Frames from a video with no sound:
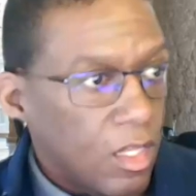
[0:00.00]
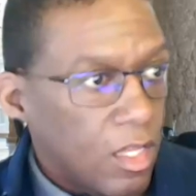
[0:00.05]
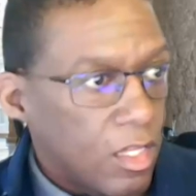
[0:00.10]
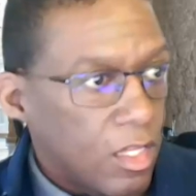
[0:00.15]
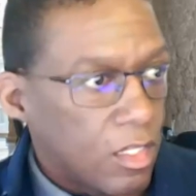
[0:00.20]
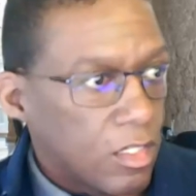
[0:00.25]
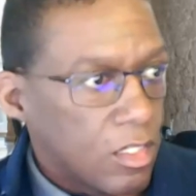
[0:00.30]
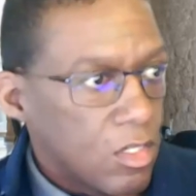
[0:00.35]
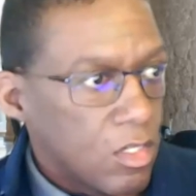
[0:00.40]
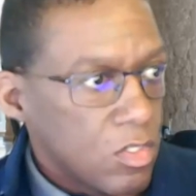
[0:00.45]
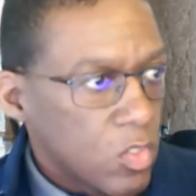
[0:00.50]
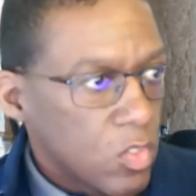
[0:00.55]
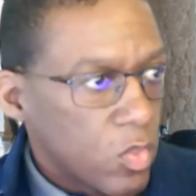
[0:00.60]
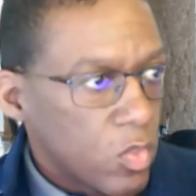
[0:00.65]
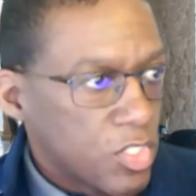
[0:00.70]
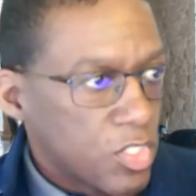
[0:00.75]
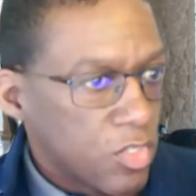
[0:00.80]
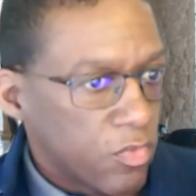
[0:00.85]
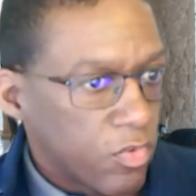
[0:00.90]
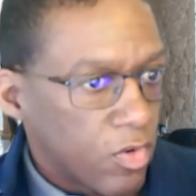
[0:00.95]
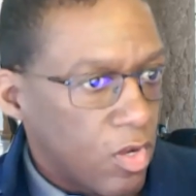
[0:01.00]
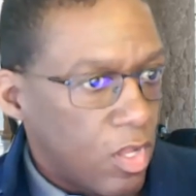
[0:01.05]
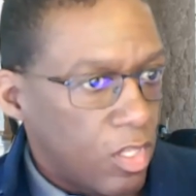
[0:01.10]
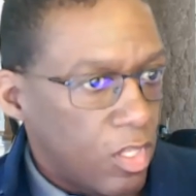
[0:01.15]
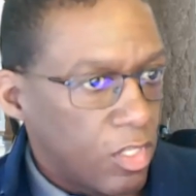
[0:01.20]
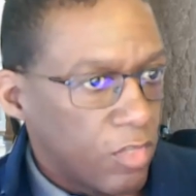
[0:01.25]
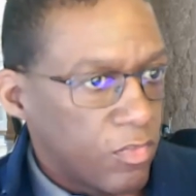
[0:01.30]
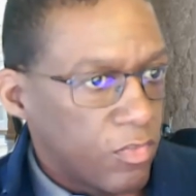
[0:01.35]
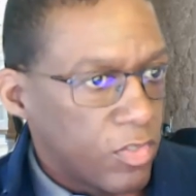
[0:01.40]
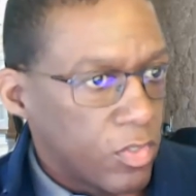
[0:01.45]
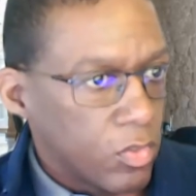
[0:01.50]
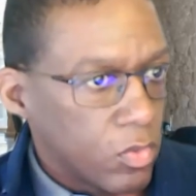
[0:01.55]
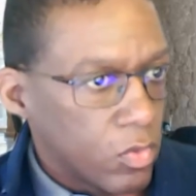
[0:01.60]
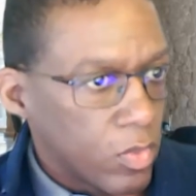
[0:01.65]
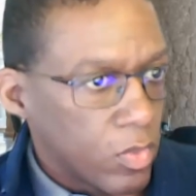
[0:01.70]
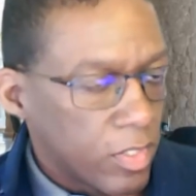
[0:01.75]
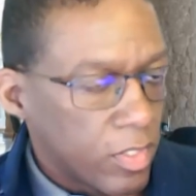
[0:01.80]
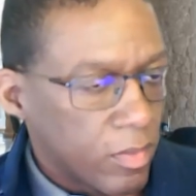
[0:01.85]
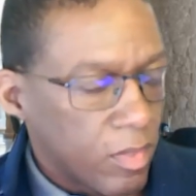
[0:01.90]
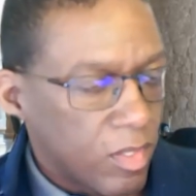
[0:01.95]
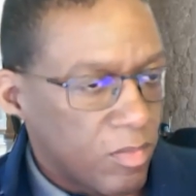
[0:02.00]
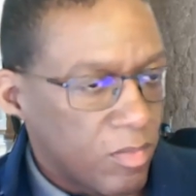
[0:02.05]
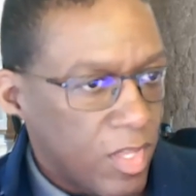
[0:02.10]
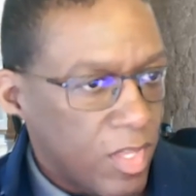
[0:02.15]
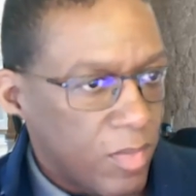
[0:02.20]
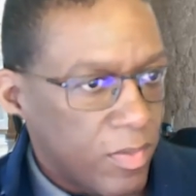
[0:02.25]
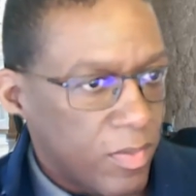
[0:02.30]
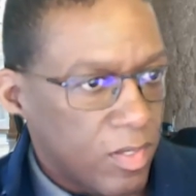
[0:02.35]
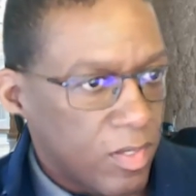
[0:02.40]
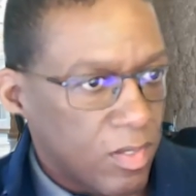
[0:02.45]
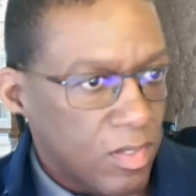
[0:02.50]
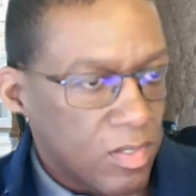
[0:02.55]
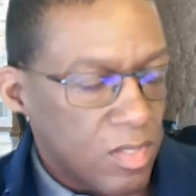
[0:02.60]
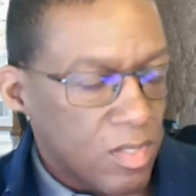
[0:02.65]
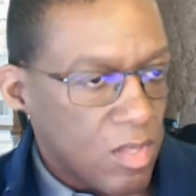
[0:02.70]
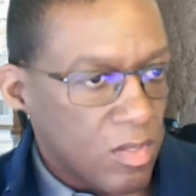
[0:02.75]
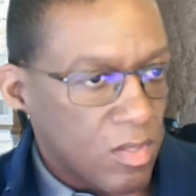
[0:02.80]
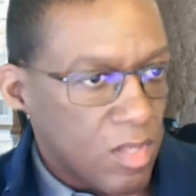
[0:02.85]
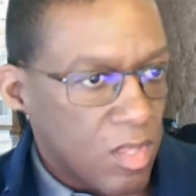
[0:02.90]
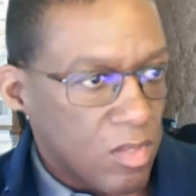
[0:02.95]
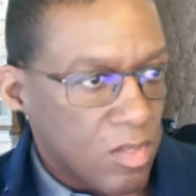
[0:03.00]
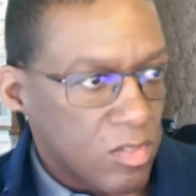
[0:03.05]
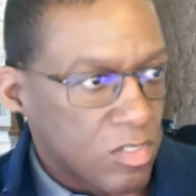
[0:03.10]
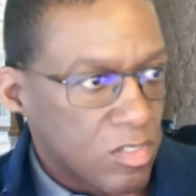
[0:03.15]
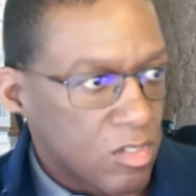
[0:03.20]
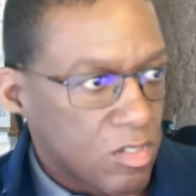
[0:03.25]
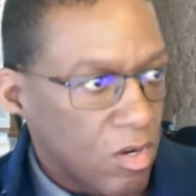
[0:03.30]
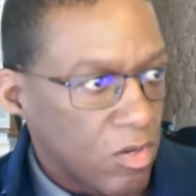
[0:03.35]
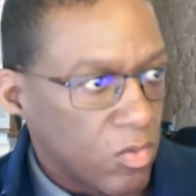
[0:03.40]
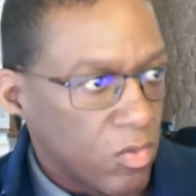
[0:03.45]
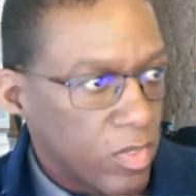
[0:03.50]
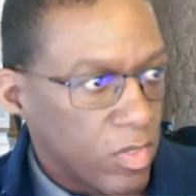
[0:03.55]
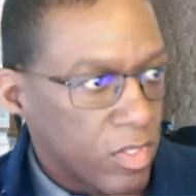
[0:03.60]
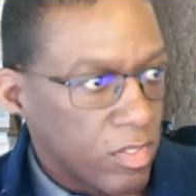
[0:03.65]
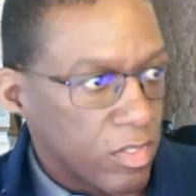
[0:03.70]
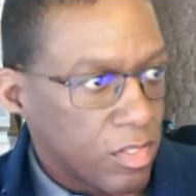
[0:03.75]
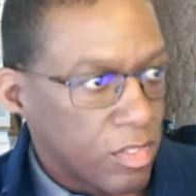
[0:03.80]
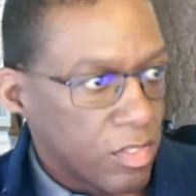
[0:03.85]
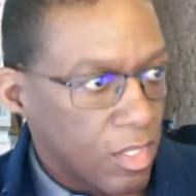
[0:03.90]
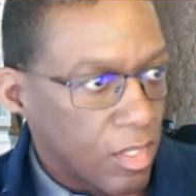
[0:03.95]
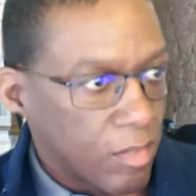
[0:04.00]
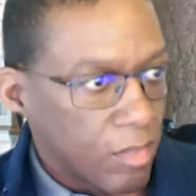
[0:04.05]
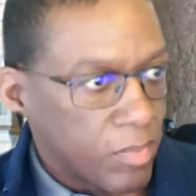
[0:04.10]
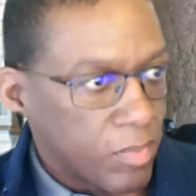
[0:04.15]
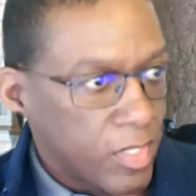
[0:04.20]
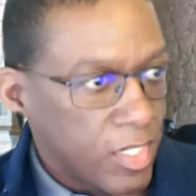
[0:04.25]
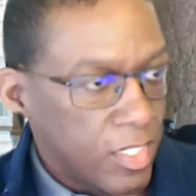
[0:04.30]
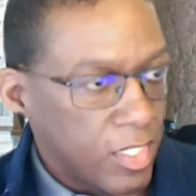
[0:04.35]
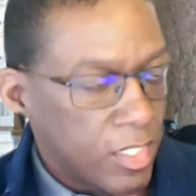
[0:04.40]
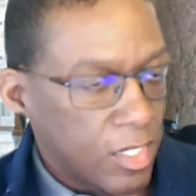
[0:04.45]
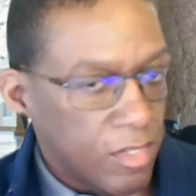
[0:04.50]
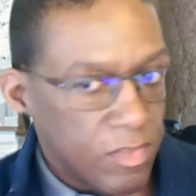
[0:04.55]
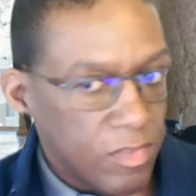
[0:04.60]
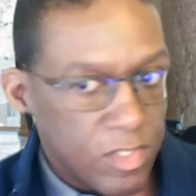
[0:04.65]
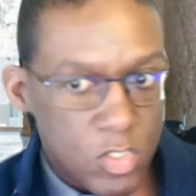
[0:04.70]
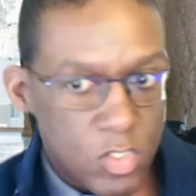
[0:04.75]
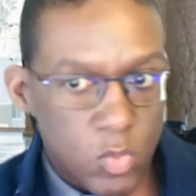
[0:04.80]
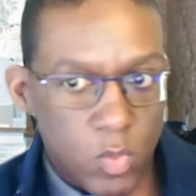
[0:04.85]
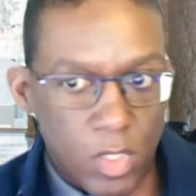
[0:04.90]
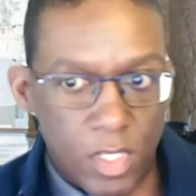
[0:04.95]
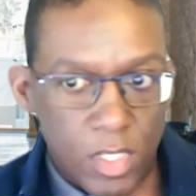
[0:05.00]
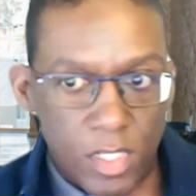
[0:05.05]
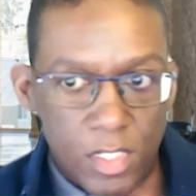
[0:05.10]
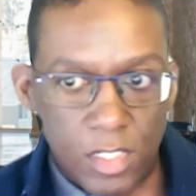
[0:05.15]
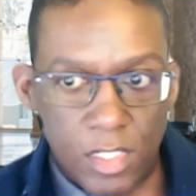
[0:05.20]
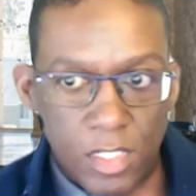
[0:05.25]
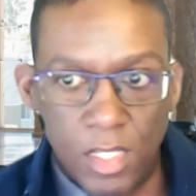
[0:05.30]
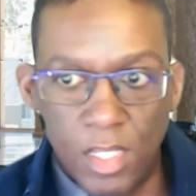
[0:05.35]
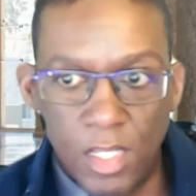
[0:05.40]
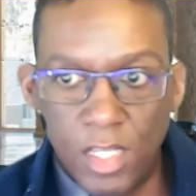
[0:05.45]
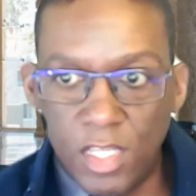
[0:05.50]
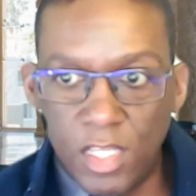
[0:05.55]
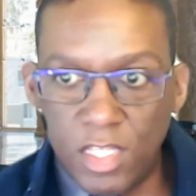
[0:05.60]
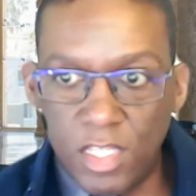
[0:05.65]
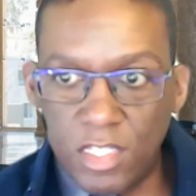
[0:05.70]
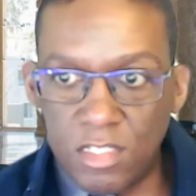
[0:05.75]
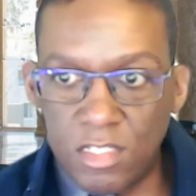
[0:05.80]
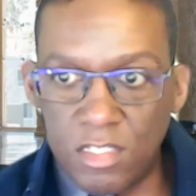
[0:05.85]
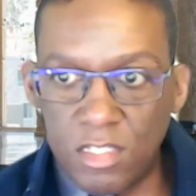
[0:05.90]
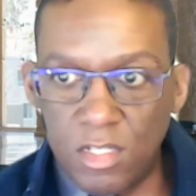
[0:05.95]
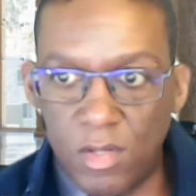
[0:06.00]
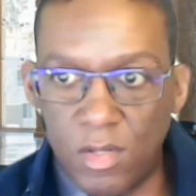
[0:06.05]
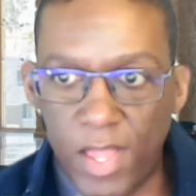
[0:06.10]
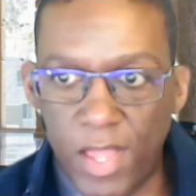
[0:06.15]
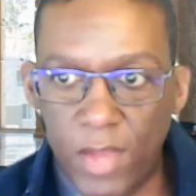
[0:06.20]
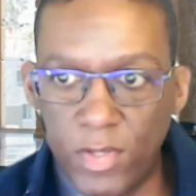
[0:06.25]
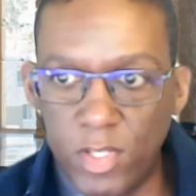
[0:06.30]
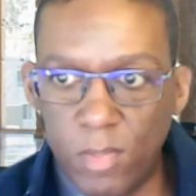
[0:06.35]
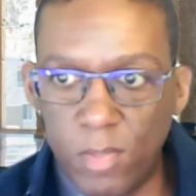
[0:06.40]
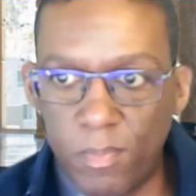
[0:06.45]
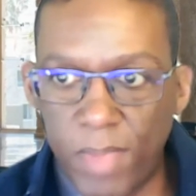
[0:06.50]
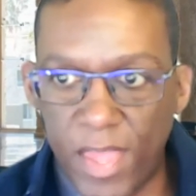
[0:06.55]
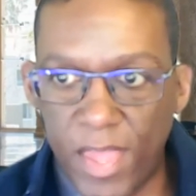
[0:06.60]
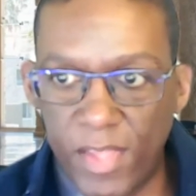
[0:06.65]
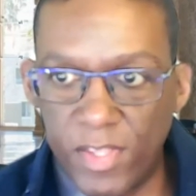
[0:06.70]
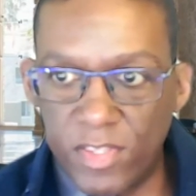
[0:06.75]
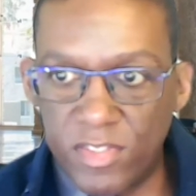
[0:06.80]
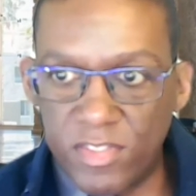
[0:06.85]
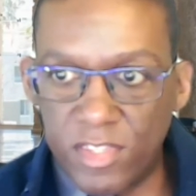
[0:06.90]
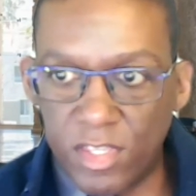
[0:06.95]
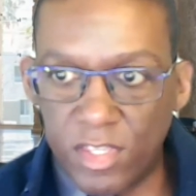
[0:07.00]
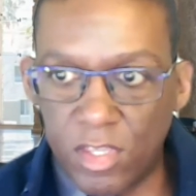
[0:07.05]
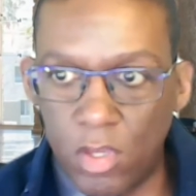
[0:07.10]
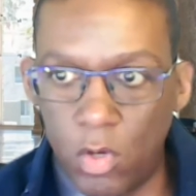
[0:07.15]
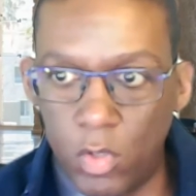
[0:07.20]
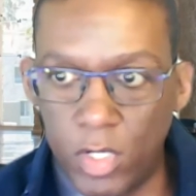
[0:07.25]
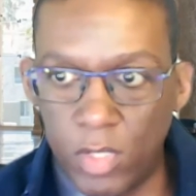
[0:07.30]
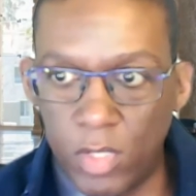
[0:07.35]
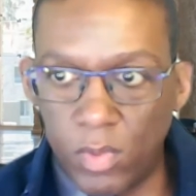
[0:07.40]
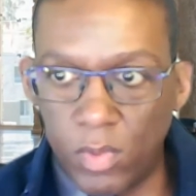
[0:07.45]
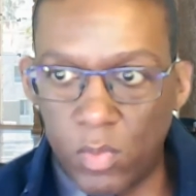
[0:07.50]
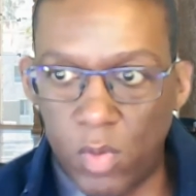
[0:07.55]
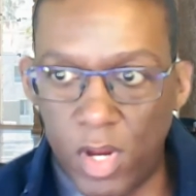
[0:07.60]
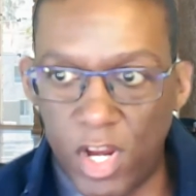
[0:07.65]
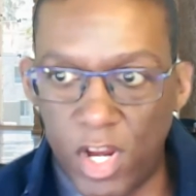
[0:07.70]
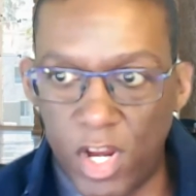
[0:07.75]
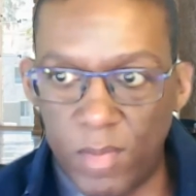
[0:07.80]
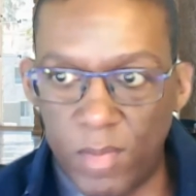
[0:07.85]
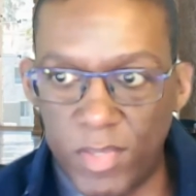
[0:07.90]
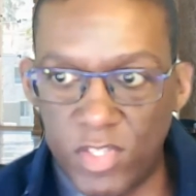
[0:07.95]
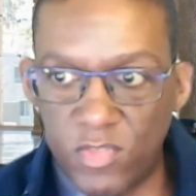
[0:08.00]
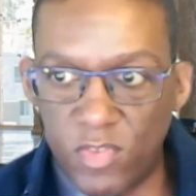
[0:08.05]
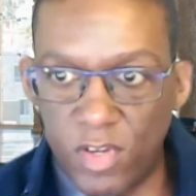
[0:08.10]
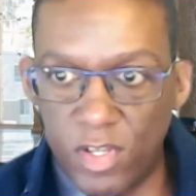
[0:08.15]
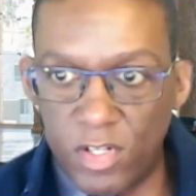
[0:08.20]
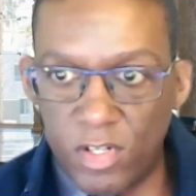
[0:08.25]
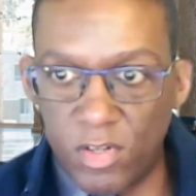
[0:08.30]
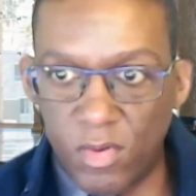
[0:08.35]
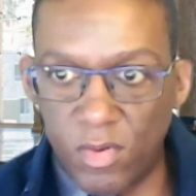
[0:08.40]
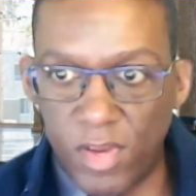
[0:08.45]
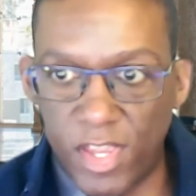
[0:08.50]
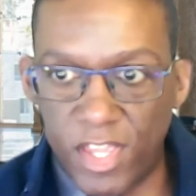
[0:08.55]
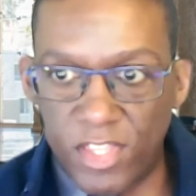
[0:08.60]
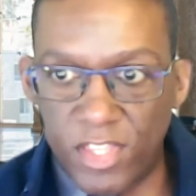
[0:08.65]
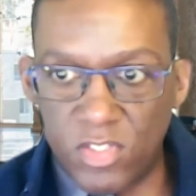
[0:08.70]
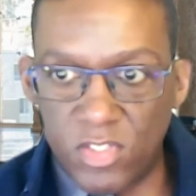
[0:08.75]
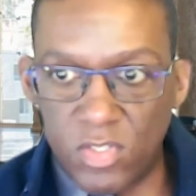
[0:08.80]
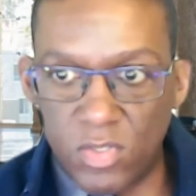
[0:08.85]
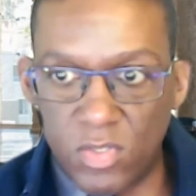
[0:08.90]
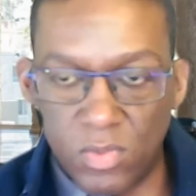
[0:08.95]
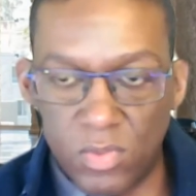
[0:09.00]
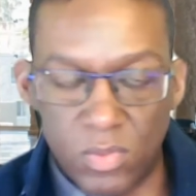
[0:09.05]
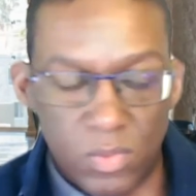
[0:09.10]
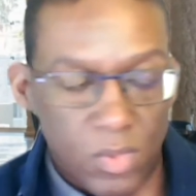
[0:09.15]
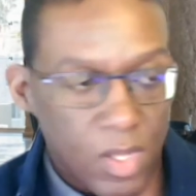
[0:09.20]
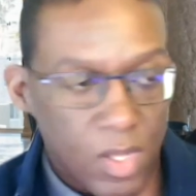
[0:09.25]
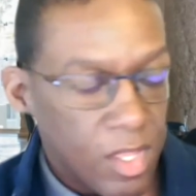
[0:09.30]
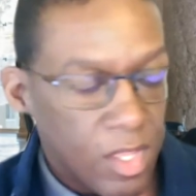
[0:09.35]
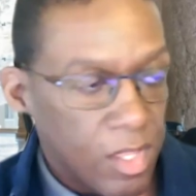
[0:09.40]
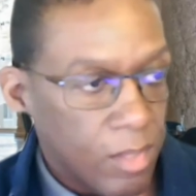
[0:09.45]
And here's a question for all of you, and maybe I'll start with Pete on this one. Is how do you balance the coding requirements for undergrads who